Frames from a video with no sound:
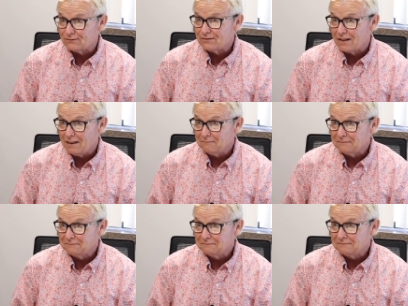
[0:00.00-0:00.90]
time,
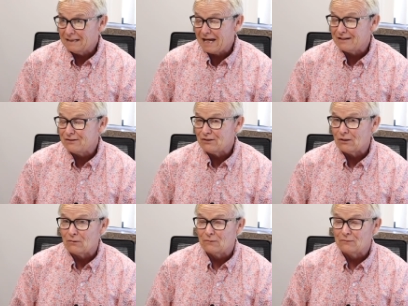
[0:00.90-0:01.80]
and
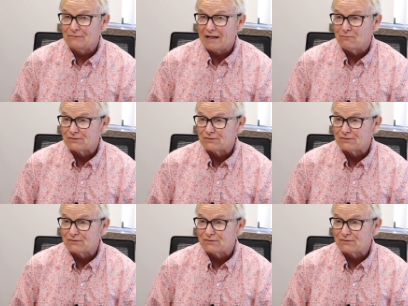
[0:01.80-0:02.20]
that